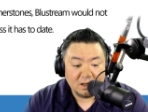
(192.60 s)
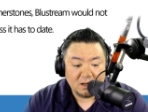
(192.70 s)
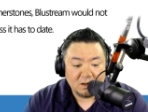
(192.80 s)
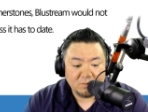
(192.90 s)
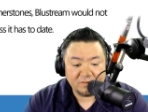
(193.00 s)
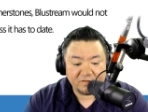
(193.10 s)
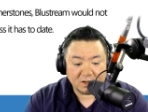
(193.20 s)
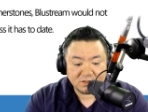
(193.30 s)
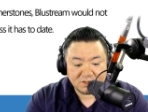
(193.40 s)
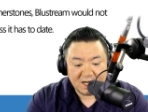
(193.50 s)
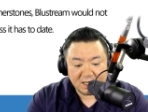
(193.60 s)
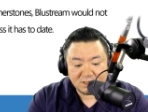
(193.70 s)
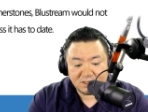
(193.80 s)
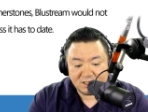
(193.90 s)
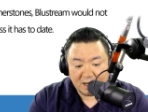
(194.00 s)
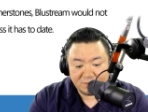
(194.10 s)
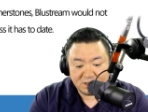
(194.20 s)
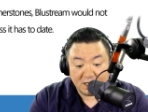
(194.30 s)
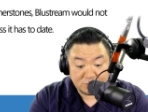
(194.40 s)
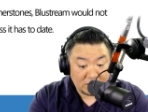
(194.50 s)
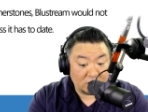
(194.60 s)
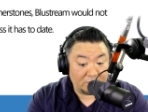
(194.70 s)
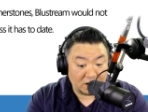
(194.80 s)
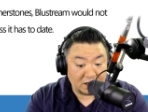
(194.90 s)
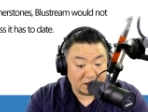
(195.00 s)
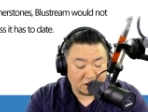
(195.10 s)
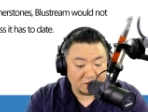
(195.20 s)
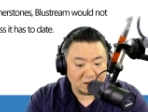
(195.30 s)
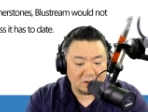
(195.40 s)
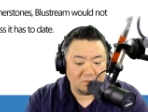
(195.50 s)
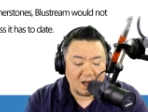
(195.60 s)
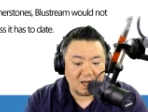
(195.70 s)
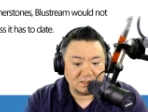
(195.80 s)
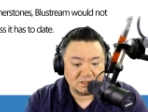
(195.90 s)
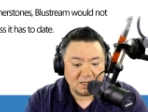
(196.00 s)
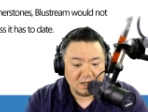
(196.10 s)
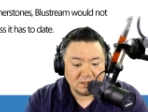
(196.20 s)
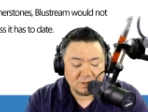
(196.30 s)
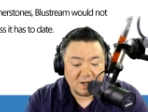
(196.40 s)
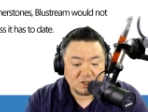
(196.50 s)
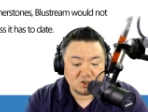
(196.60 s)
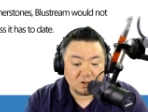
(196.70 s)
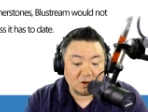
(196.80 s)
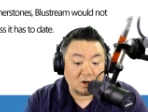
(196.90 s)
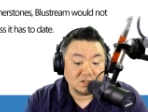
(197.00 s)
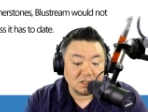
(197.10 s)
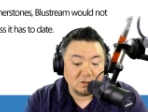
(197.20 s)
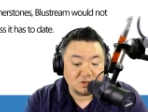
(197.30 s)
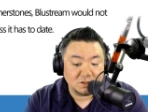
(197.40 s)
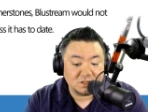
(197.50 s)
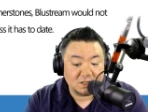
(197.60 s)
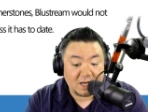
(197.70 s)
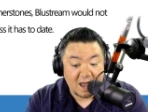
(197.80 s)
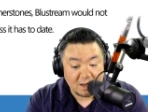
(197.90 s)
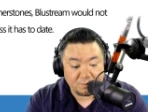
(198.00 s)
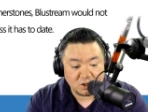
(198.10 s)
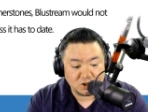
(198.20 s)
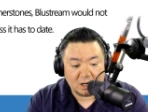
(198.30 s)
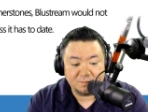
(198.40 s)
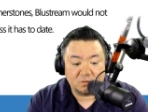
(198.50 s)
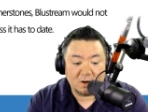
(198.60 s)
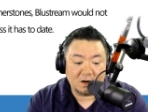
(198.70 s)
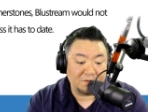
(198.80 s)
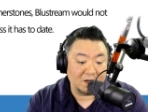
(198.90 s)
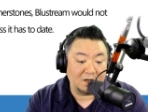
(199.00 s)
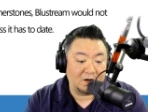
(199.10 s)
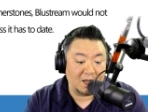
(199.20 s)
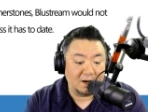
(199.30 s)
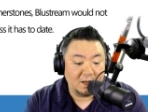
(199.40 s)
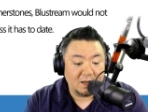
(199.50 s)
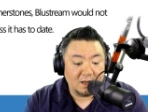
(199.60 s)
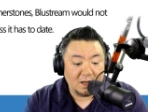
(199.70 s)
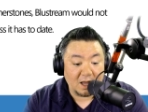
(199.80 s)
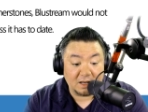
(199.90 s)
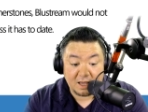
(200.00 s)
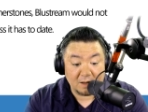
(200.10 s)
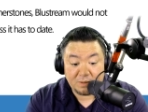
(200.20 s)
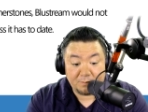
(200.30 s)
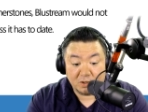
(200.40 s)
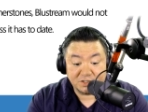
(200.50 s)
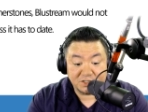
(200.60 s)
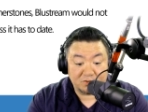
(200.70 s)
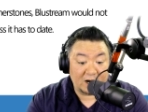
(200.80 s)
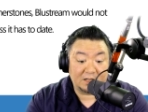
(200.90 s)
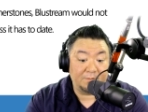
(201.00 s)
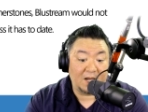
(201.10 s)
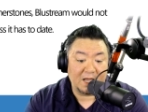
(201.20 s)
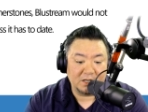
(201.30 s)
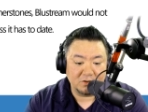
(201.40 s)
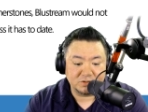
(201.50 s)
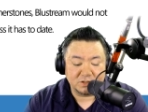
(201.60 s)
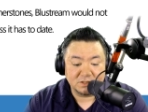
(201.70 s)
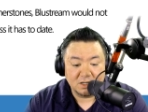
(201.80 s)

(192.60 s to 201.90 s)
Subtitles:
But we've also taken steps as we go to market here in the US to make sure that our solutions can't be shopped around on the internet and can't be purchased directly by end users.